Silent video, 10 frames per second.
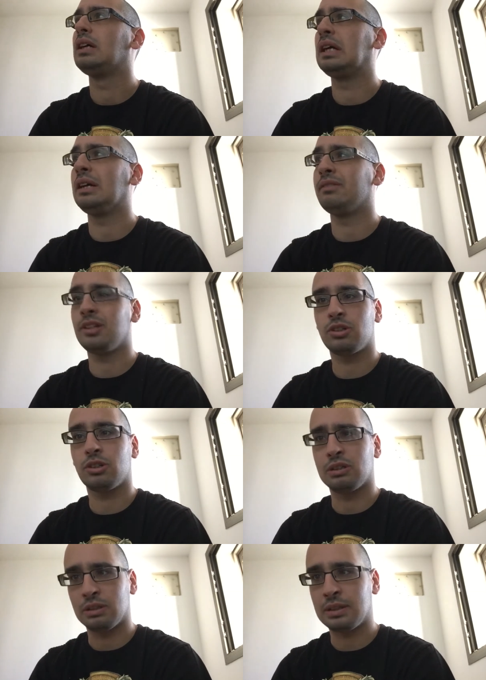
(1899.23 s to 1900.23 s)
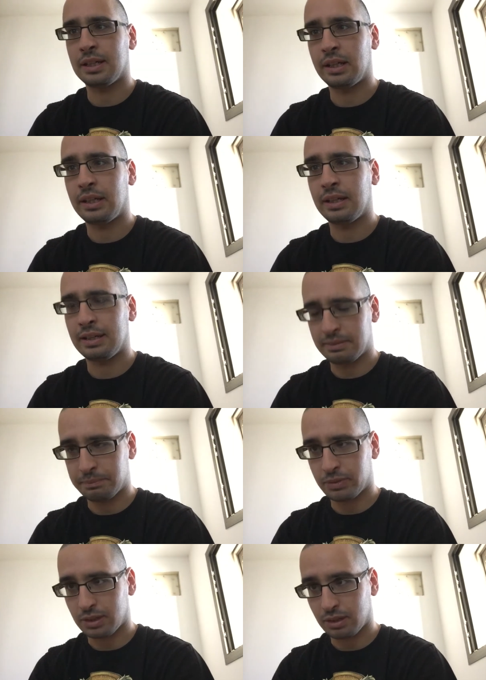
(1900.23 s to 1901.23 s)
even the
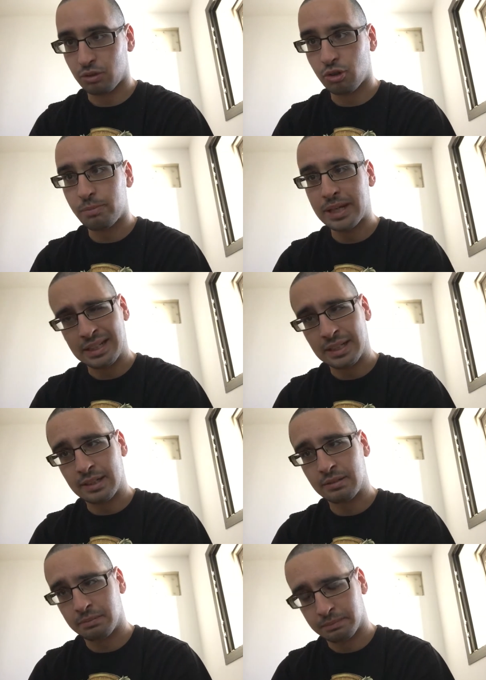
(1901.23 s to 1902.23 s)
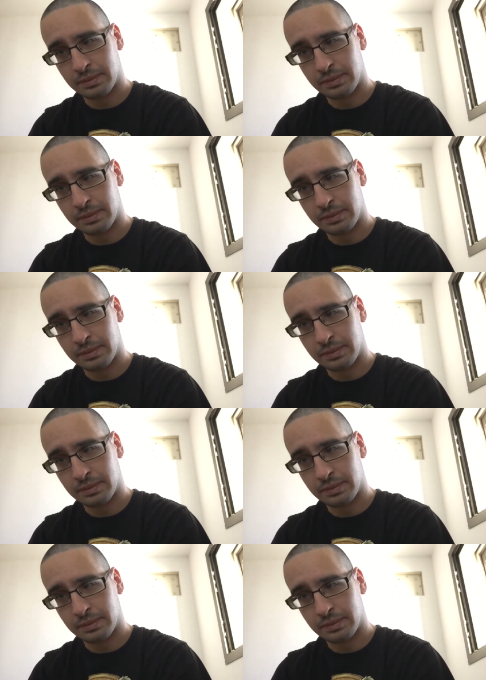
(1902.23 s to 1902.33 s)
Romanian,